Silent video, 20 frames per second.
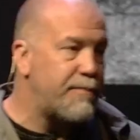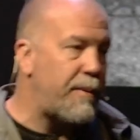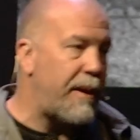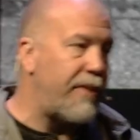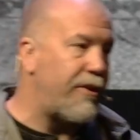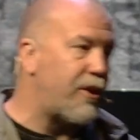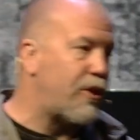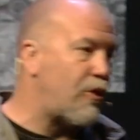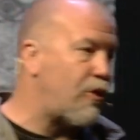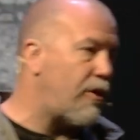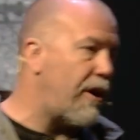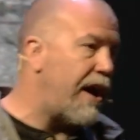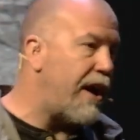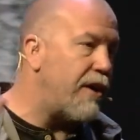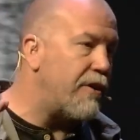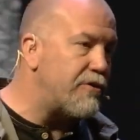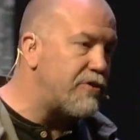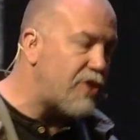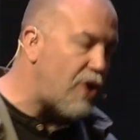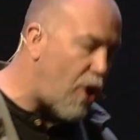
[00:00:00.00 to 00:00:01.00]
by the
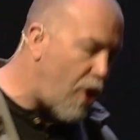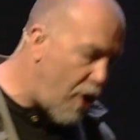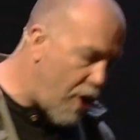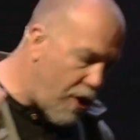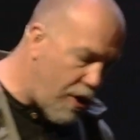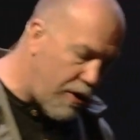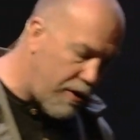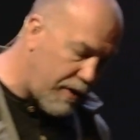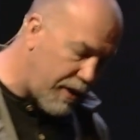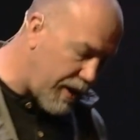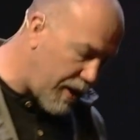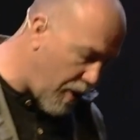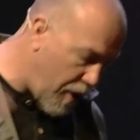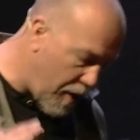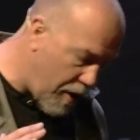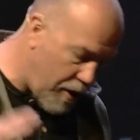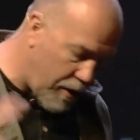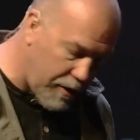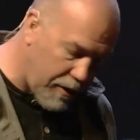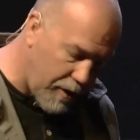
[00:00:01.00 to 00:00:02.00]
crowds on and
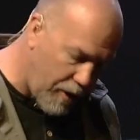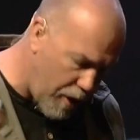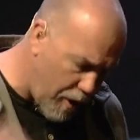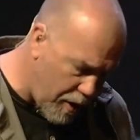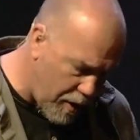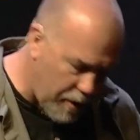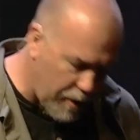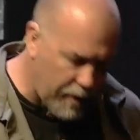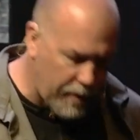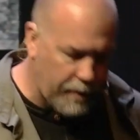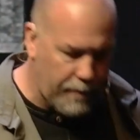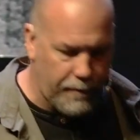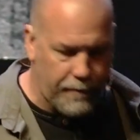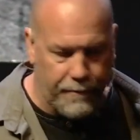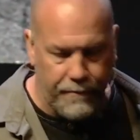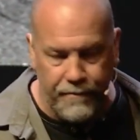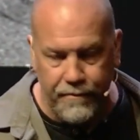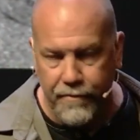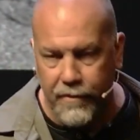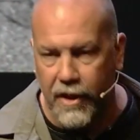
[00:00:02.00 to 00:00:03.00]
on and on,
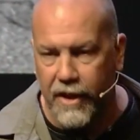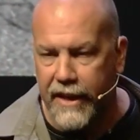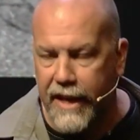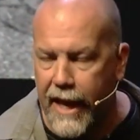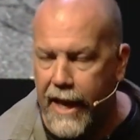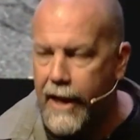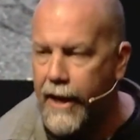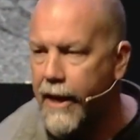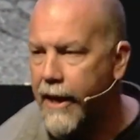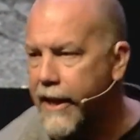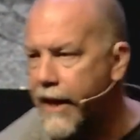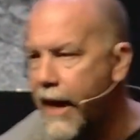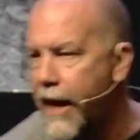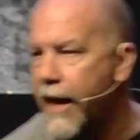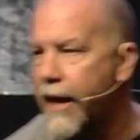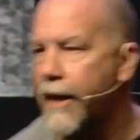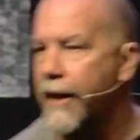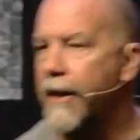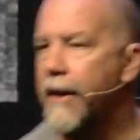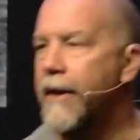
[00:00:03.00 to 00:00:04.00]
again and
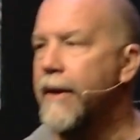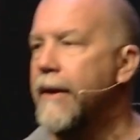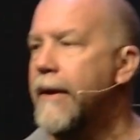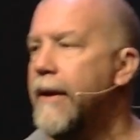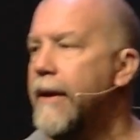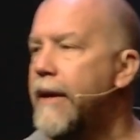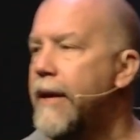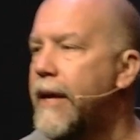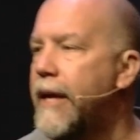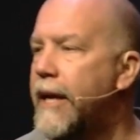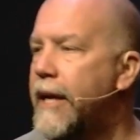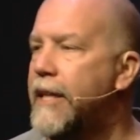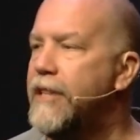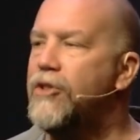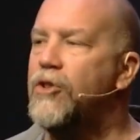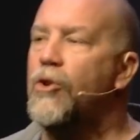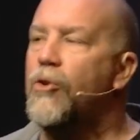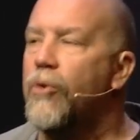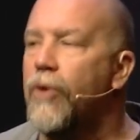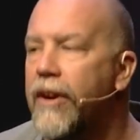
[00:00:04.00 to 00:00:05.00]
again.
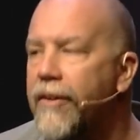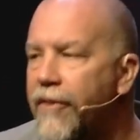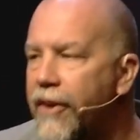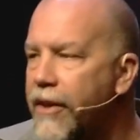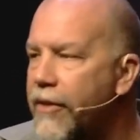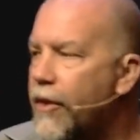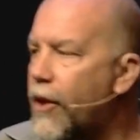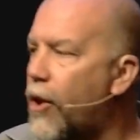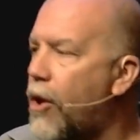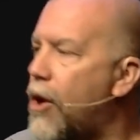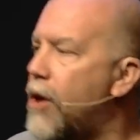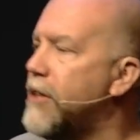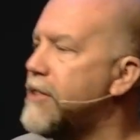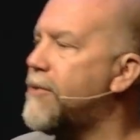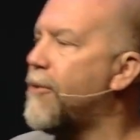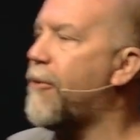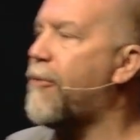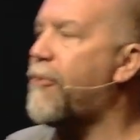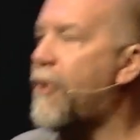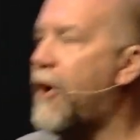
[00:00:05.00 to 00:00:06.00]
He's grieving the loss
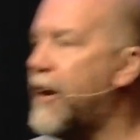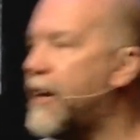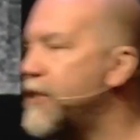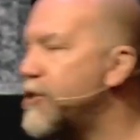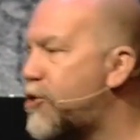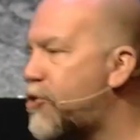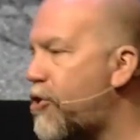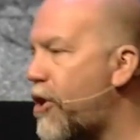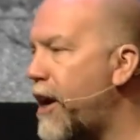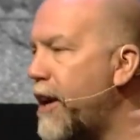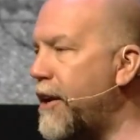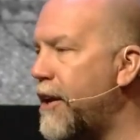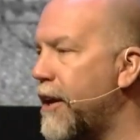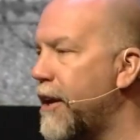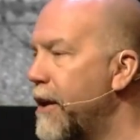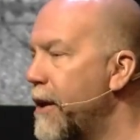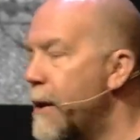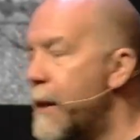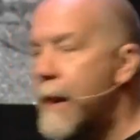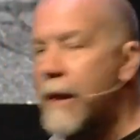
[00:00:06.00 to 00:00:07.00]
of a friend. He's trying to
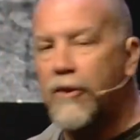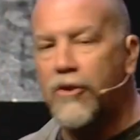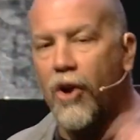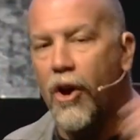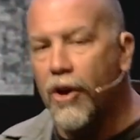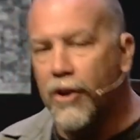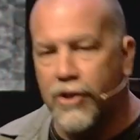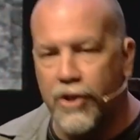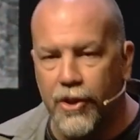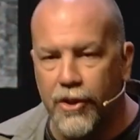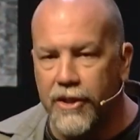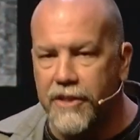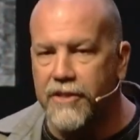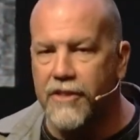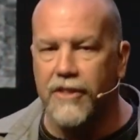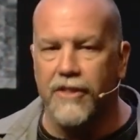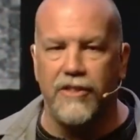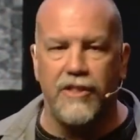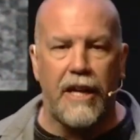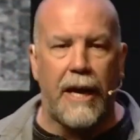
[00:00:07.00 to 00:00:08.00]
talk to his
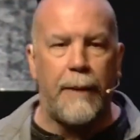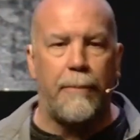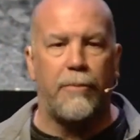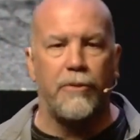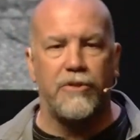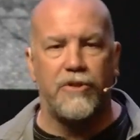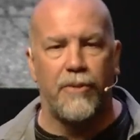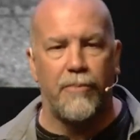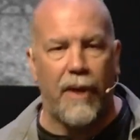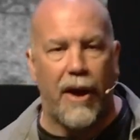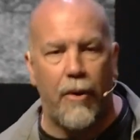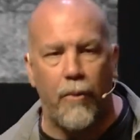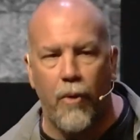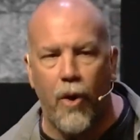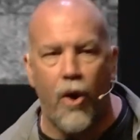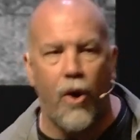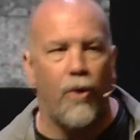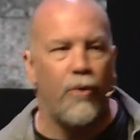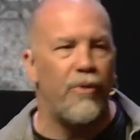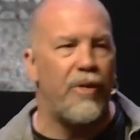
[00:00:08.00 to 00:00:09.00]
disciples about
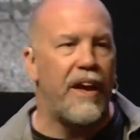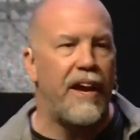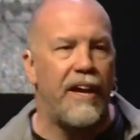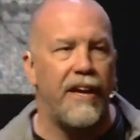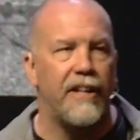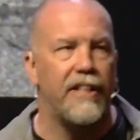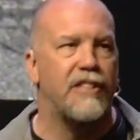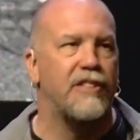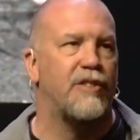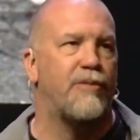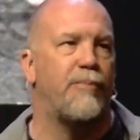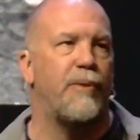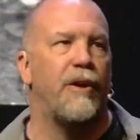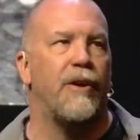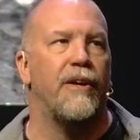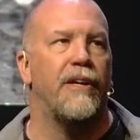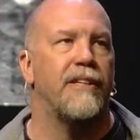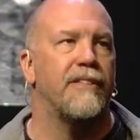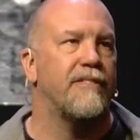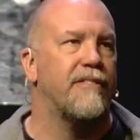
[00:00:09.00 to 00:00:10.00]
all they had
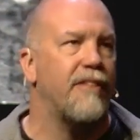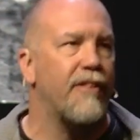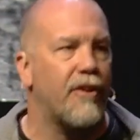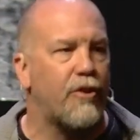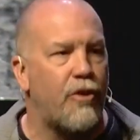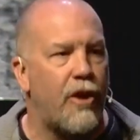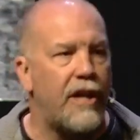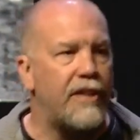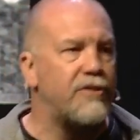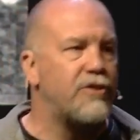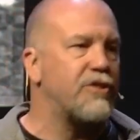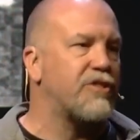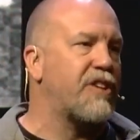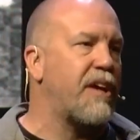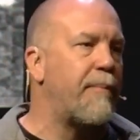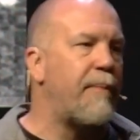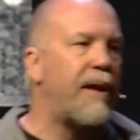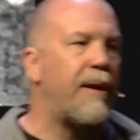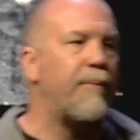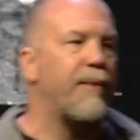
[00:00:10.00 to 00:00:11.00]
experienced, and the crowds just
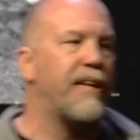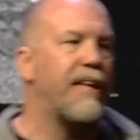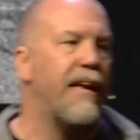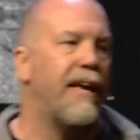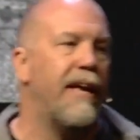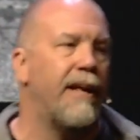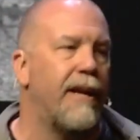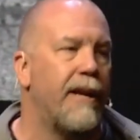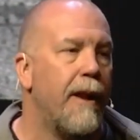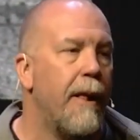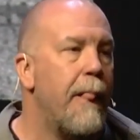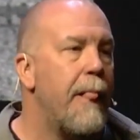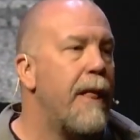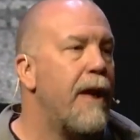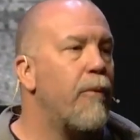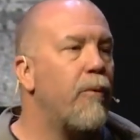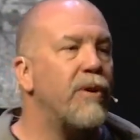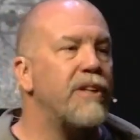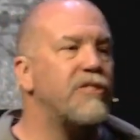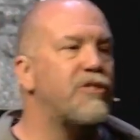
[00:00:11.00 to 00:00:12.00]
come at him again. And,
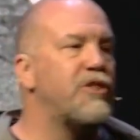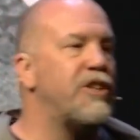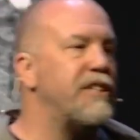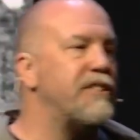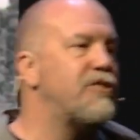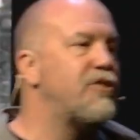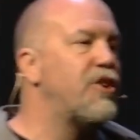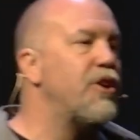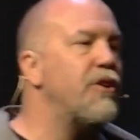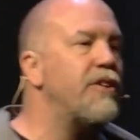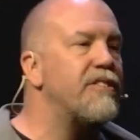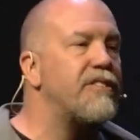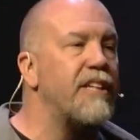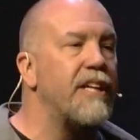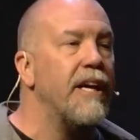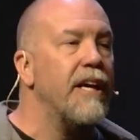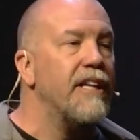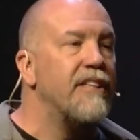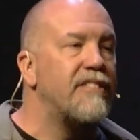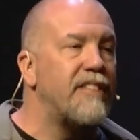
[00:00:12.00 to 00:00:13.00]
and what does Jesus do? Does he
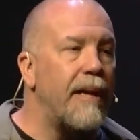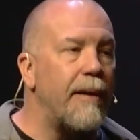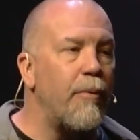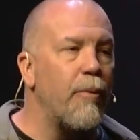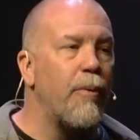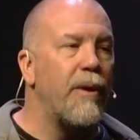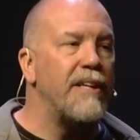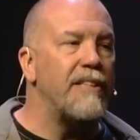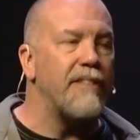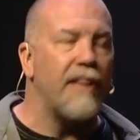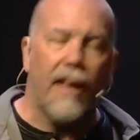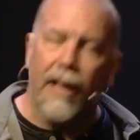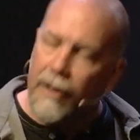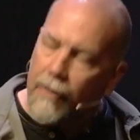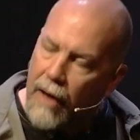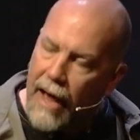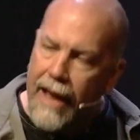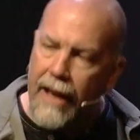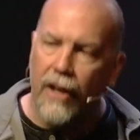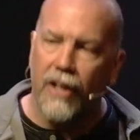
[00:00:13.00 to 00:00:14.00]
send them away and say,
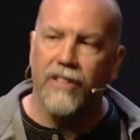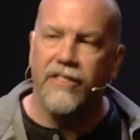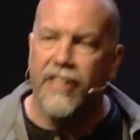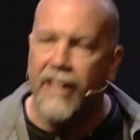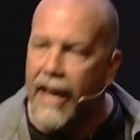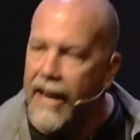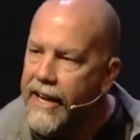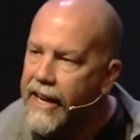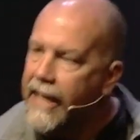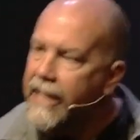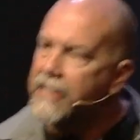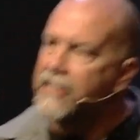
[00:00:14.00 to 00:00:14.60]
like, hey, listen, I need